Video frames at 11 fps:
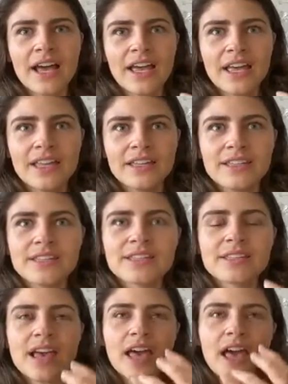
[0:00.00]

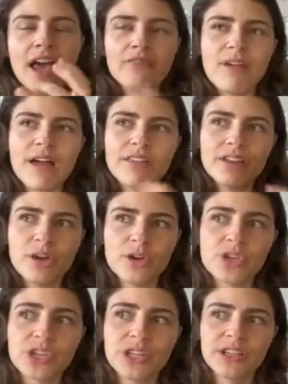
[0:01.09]
is around the
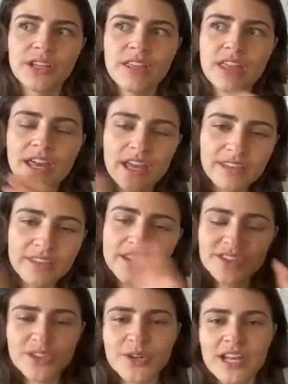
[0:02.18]
notion that in
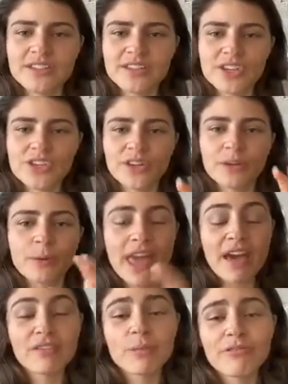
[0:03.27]
this transition, we
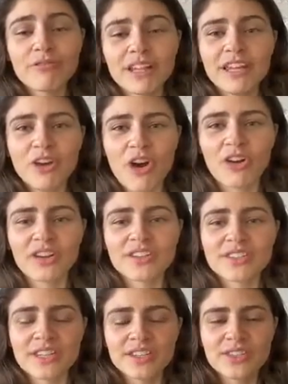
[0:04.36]
have to be really
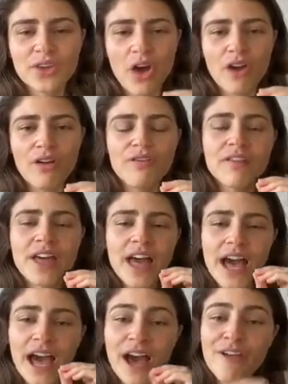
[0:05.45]
cognizant of
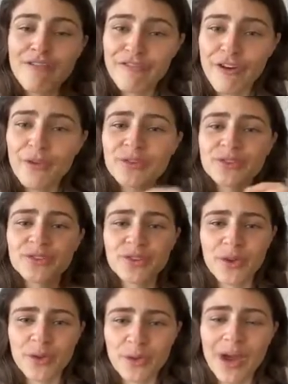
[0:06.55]
folks
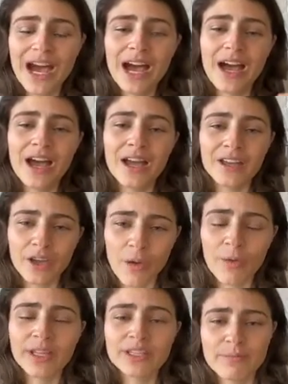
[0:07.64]
who are
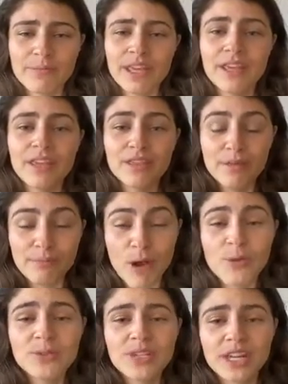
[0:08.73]
going to be the
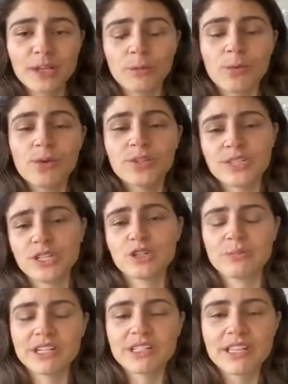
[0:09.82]
most and the worst
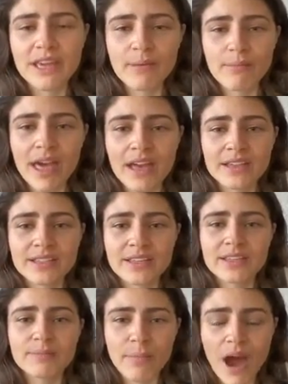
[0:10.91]
detrimentally
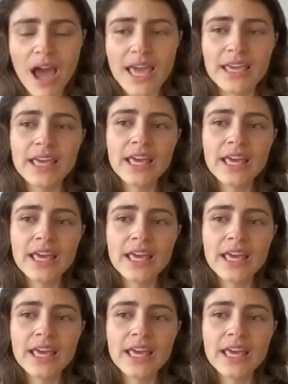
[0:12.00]
impacted by